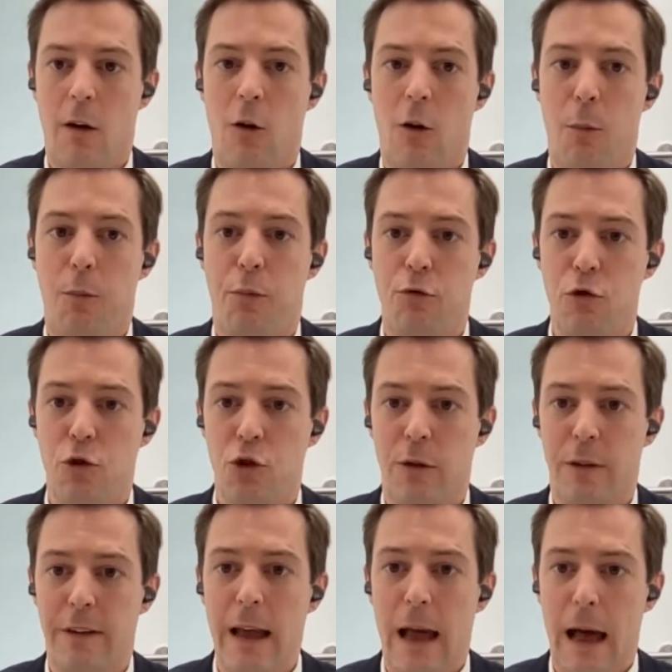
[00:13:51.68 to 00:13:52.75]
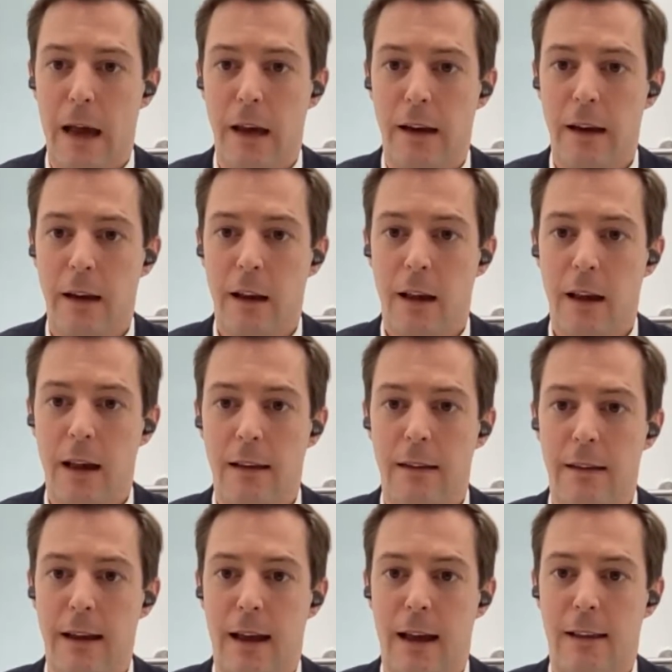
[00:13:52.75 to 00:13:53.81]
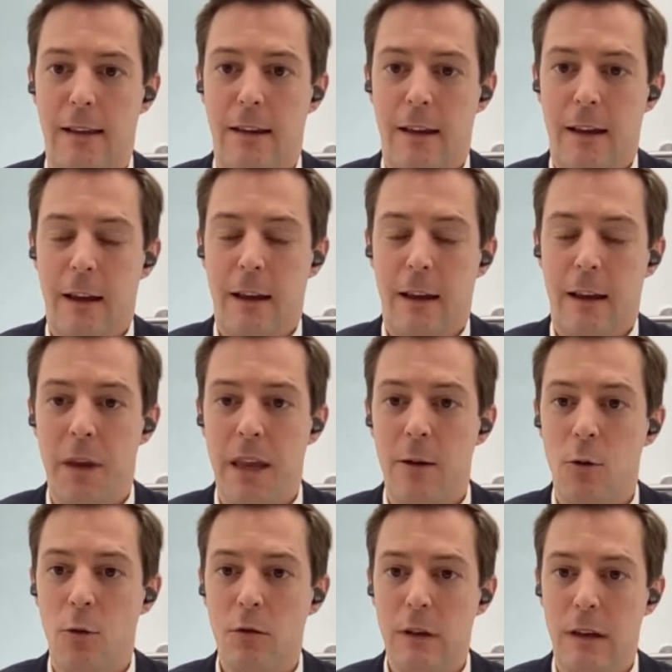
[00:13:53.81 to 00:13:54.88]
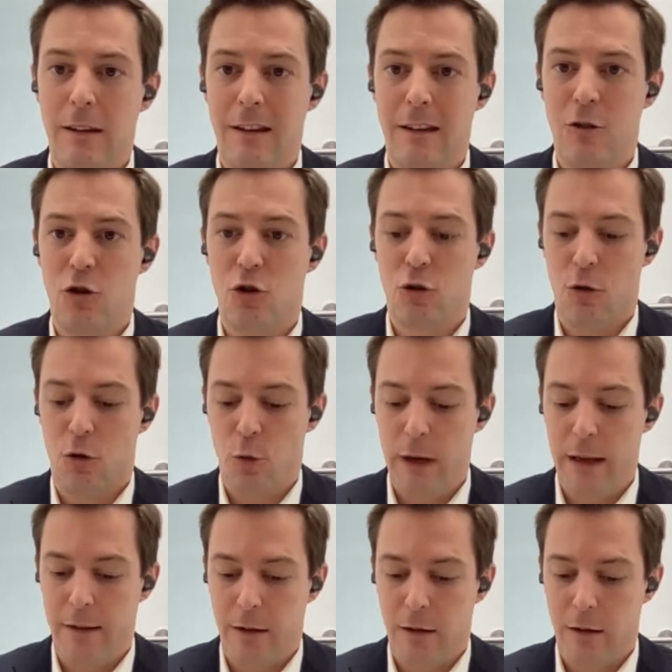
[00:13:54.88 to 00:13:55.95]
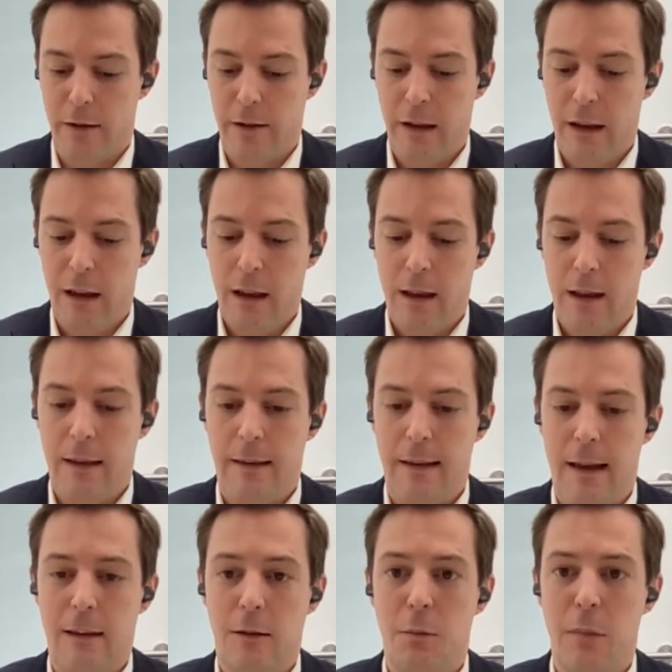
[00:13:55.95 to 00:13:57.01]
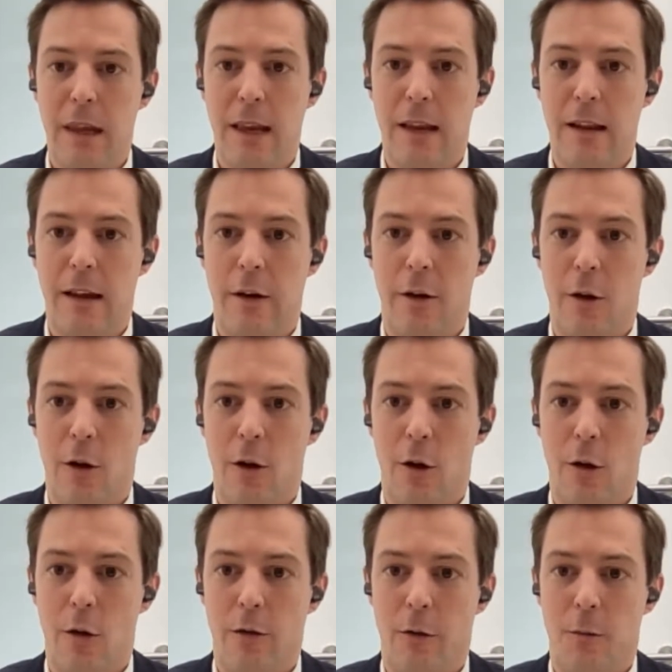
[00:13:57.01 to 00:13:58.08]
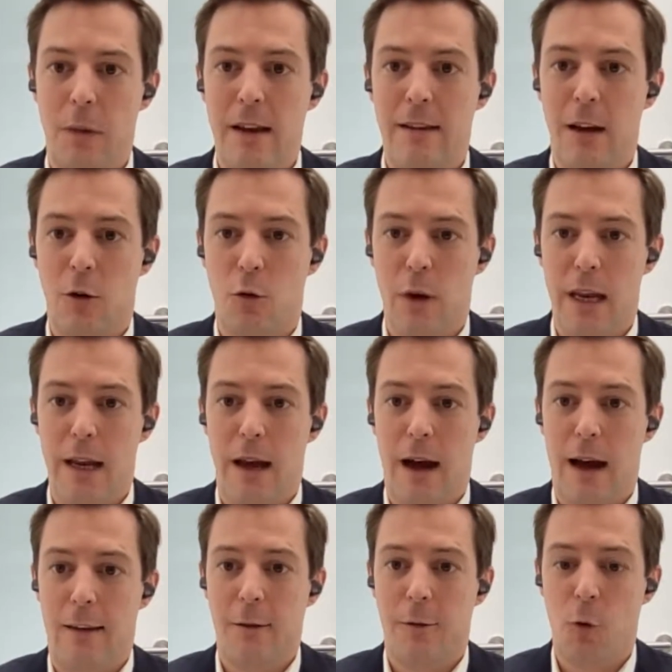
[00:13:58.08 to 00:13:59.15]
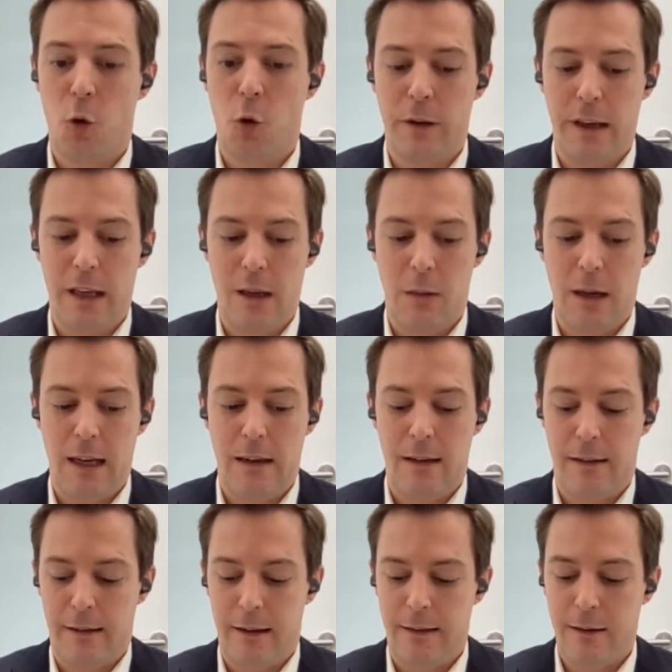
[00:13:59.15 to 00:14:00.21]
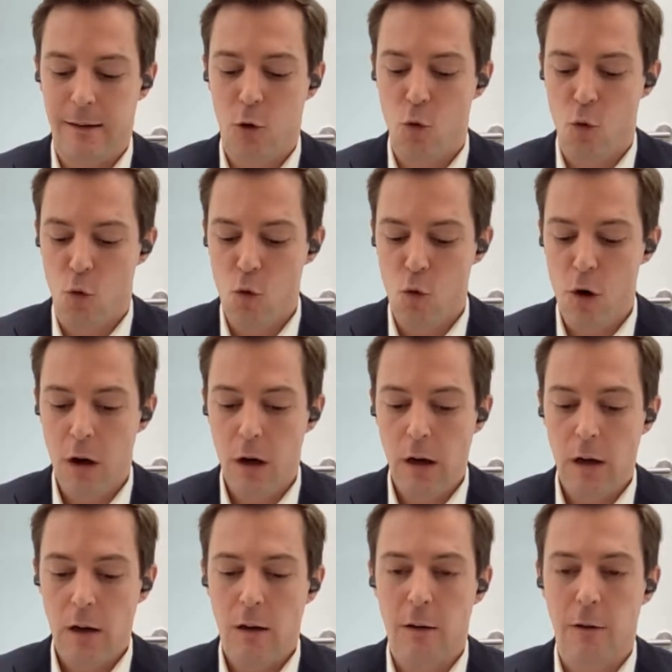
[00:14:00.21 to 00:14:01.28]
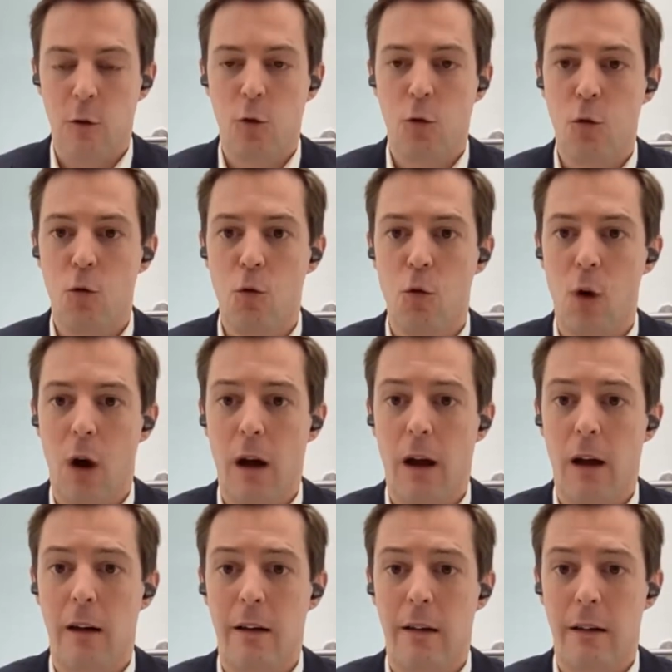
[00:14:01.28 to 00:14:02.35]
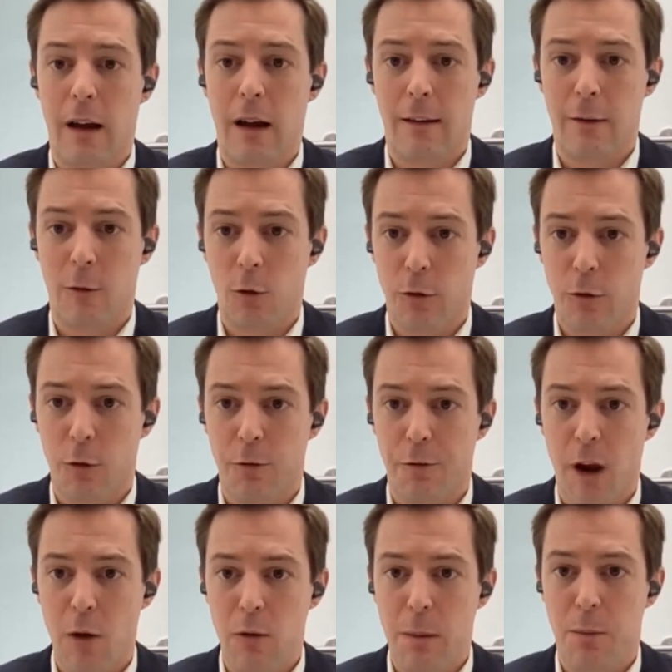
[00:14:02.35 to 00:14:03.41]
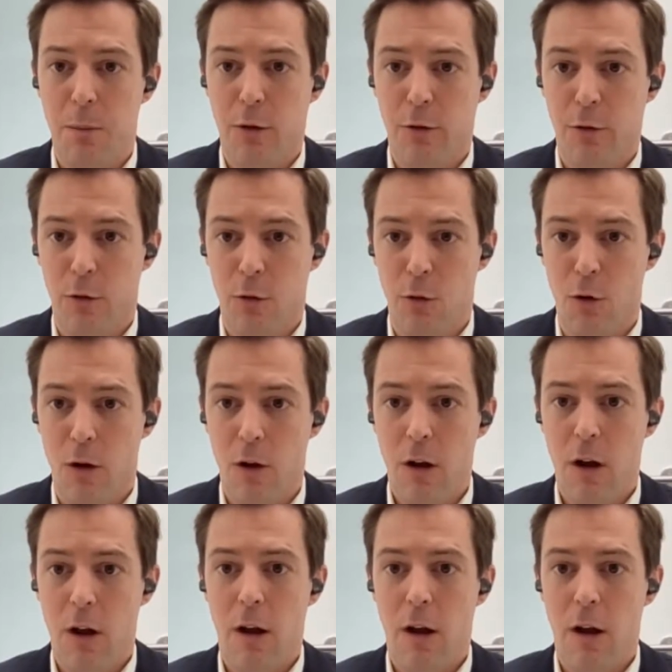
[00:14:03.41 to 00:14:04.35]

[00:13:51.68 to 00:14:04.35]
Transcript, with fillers: or pushed aside, and that beyond institutional reasons that mean uh, the military has followed him in this coup, the coup has also very personal